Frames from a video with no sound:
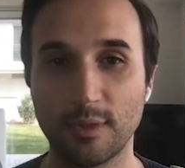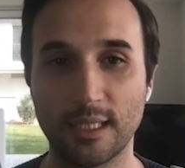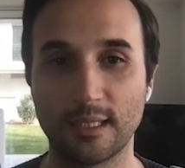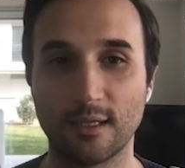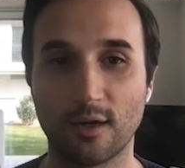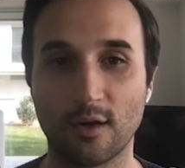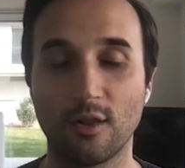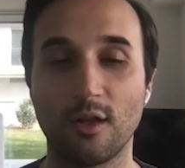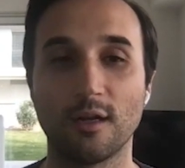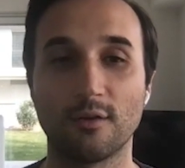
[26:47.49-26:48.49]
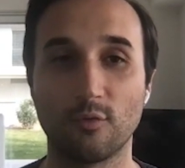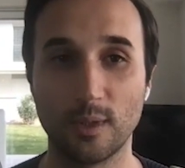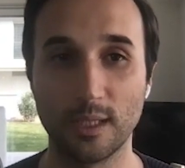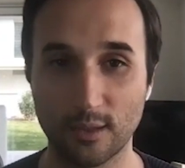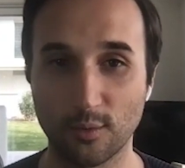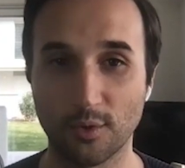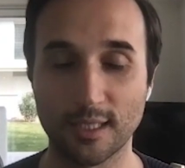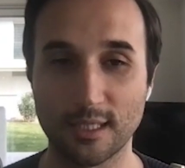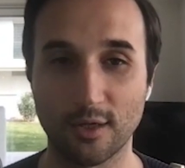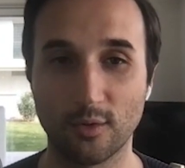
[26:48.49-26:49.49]
Meaning there are a lot of really cool
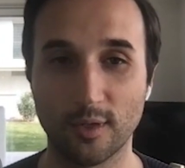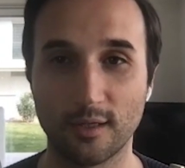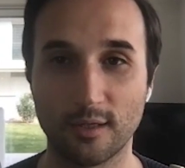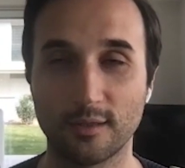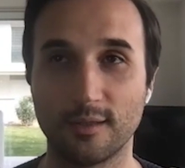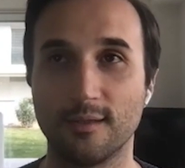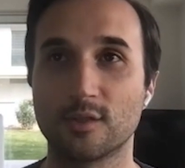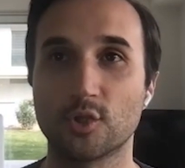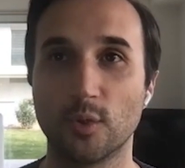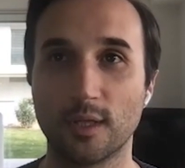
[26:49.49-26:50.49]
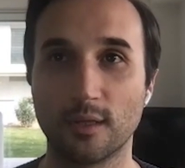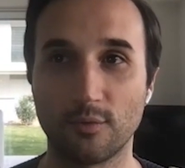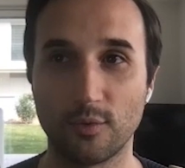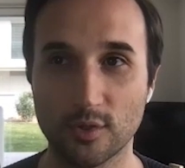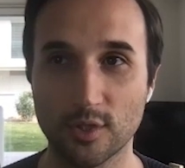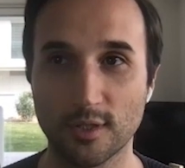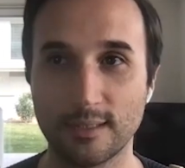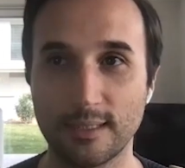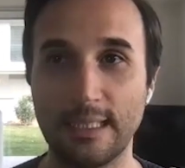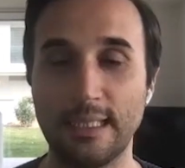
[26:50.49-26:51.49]
things that are going on. It's showing the
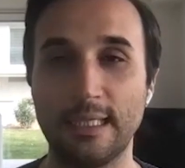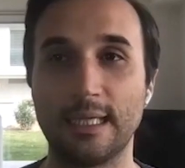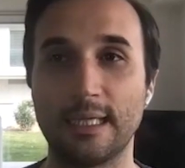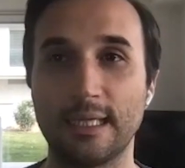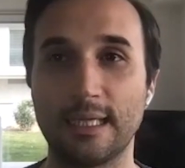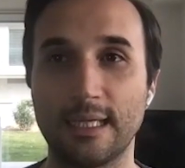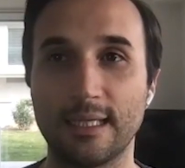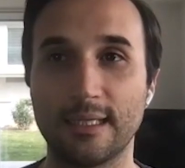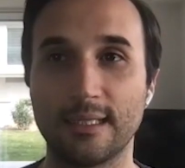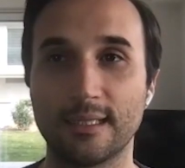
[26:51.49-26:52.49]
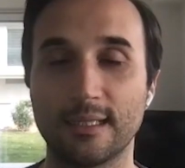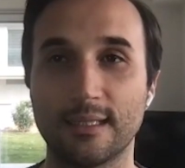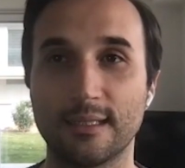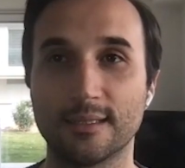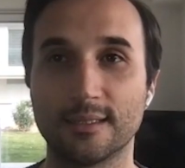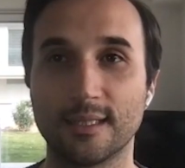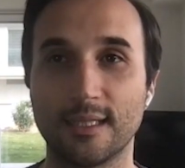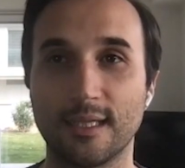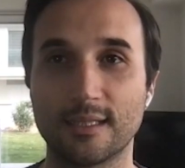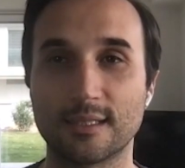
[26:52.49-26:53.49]
future uh, and uh,
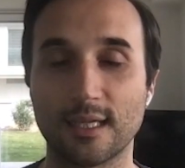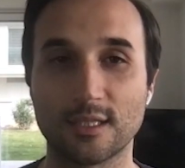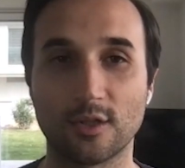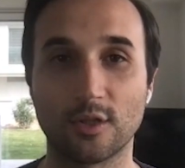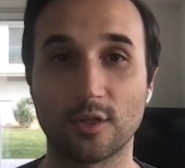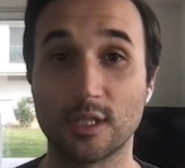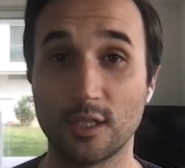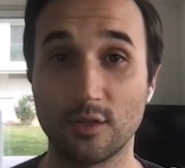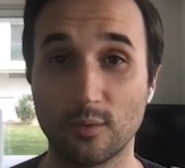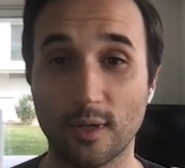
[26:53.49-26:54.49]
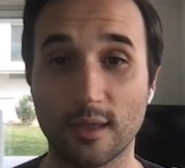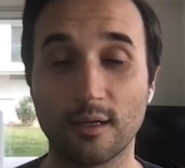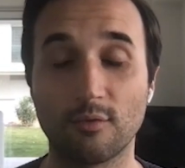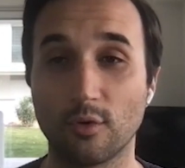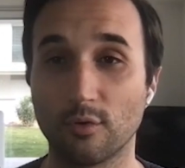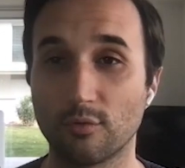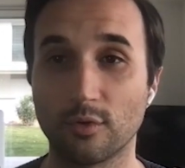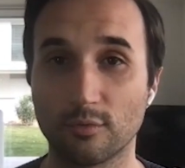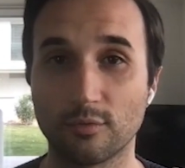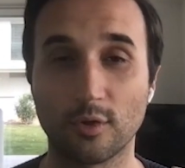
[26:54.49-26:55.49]
and it's it's going to continue. I think for
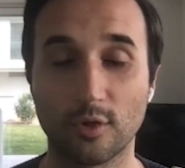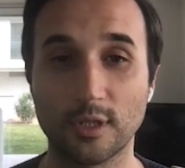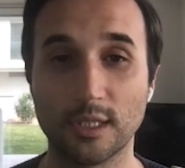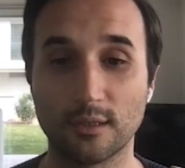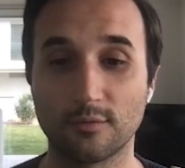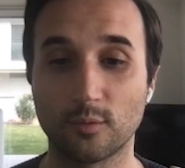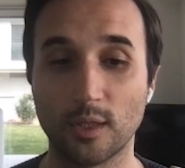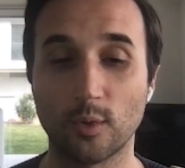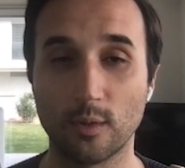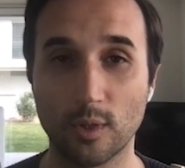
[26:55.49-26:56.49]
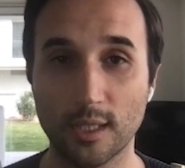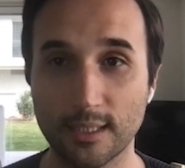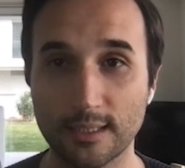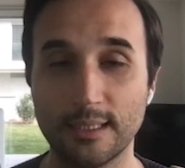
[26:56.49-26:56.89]
for for a good deal of 2021.